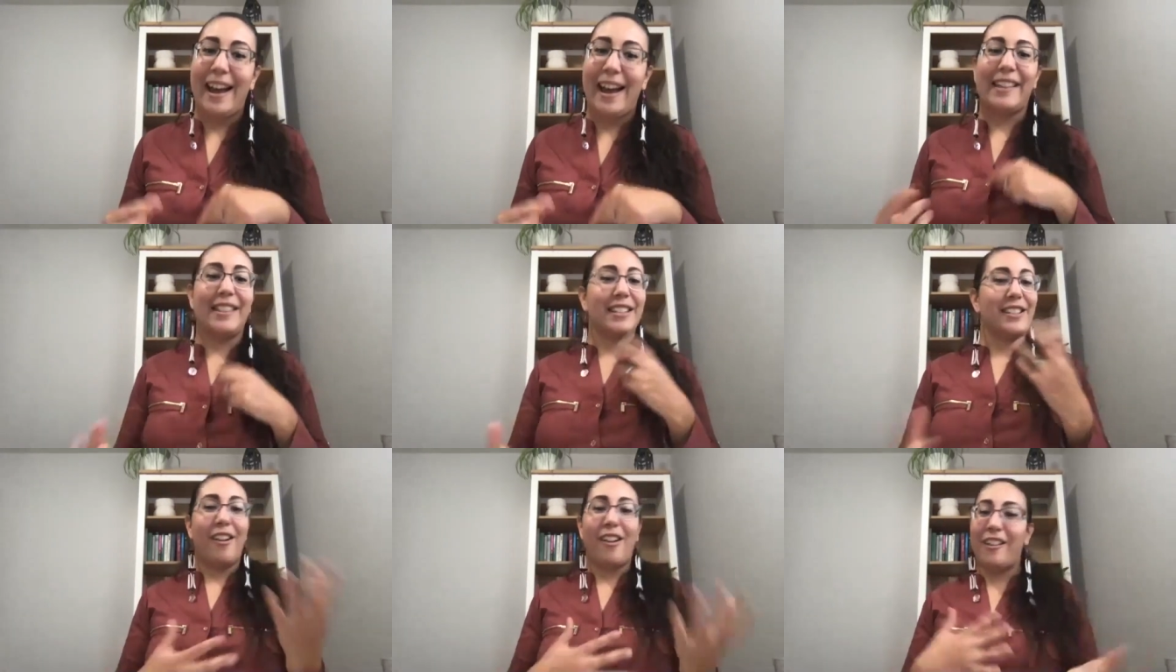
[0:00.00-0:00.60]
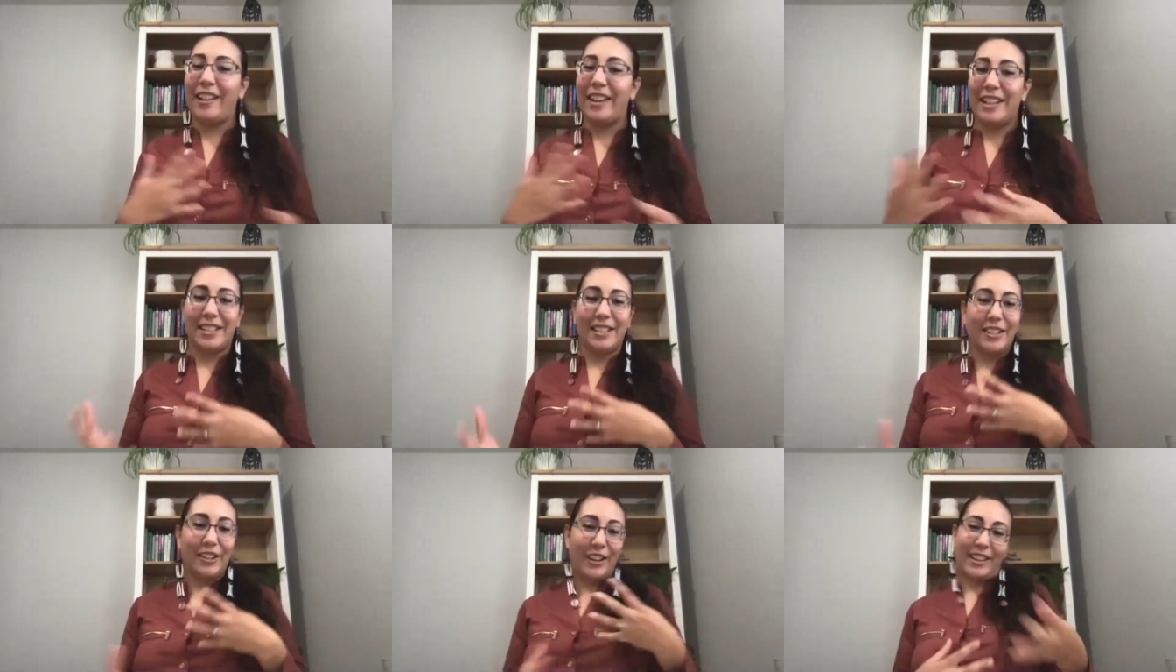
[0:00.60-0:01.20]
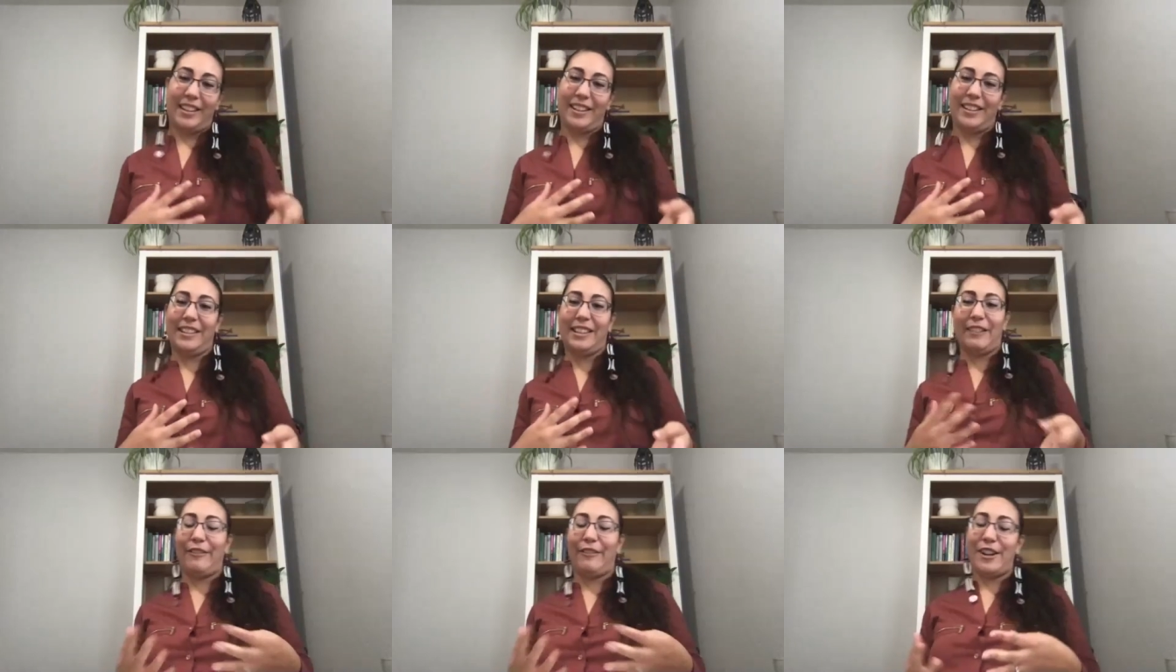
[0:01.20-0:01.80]
And this all is during the,
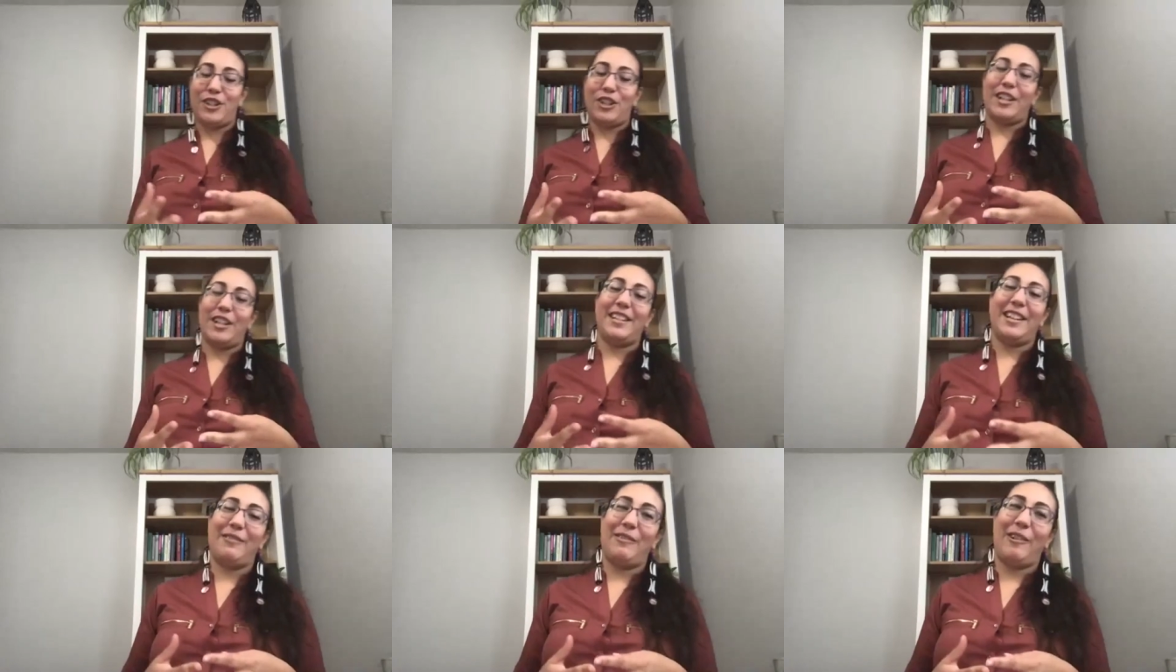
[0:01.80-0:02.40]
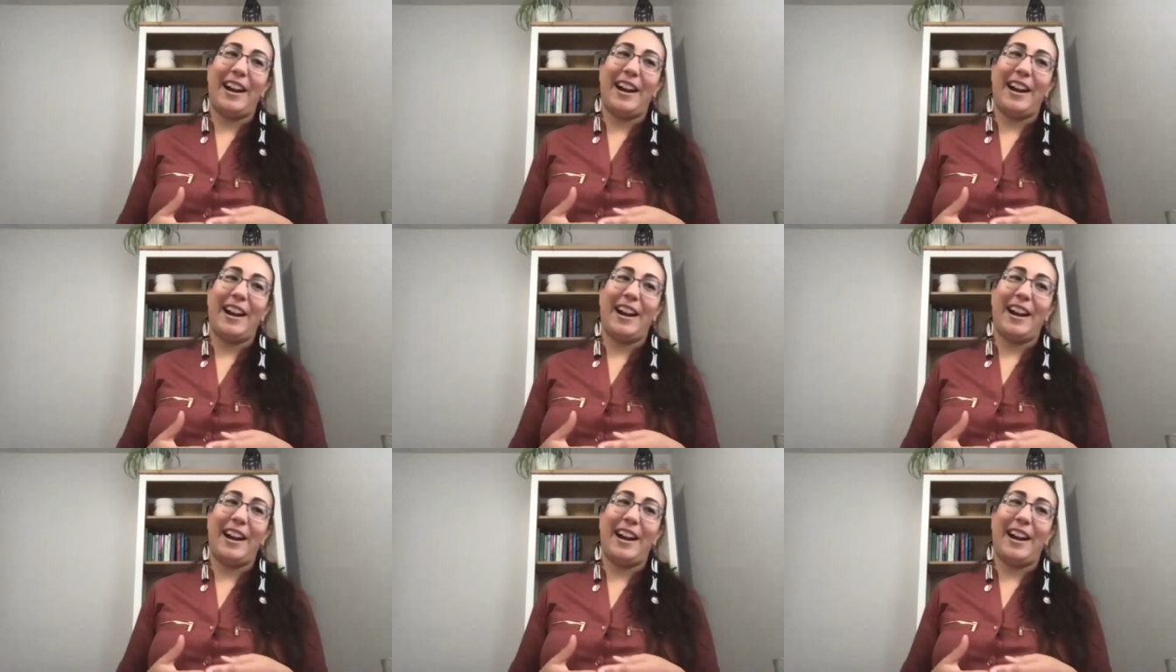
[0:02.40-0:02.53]
the French and Indian War.